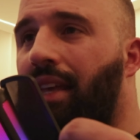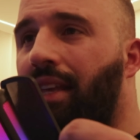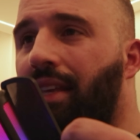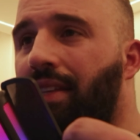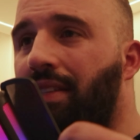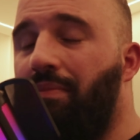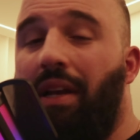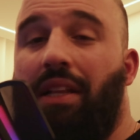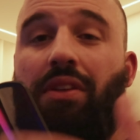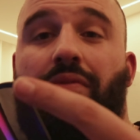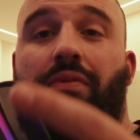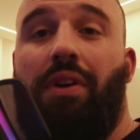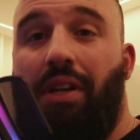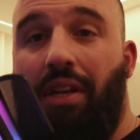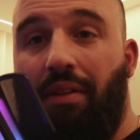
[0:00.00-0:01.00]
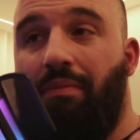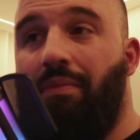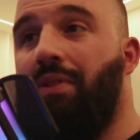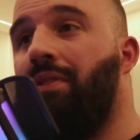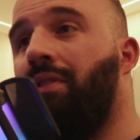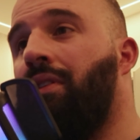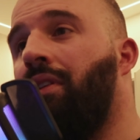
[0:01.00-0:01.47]
is better for
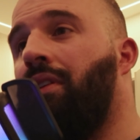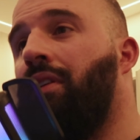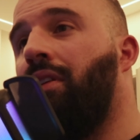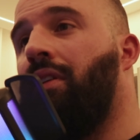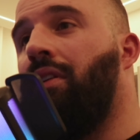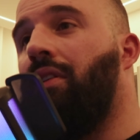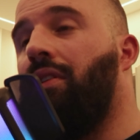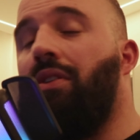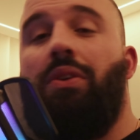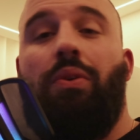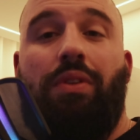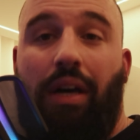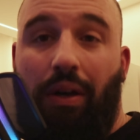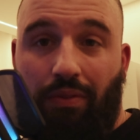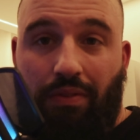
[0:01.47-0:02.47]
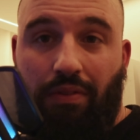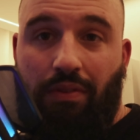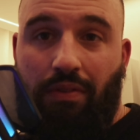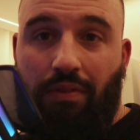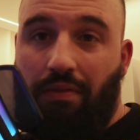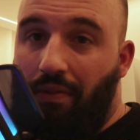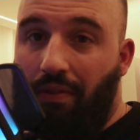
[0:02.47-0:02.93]
temps, no doubt.
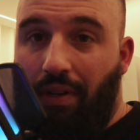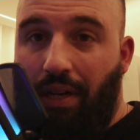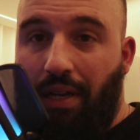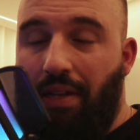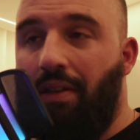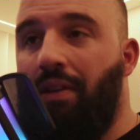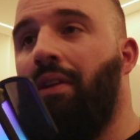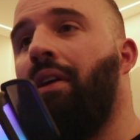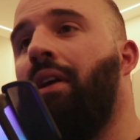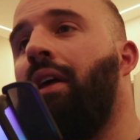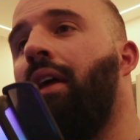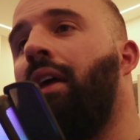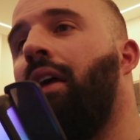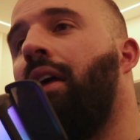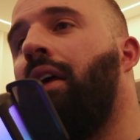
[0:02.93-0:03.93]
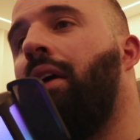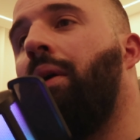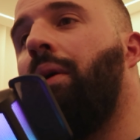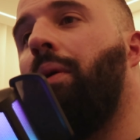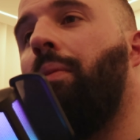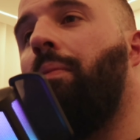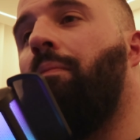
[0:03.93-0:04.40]
Okay,
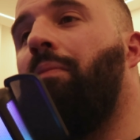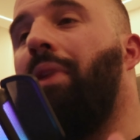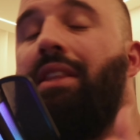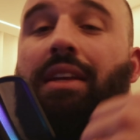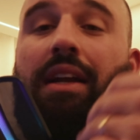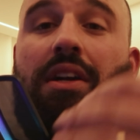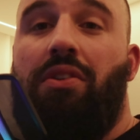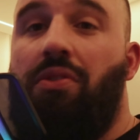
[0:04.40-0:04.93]
but air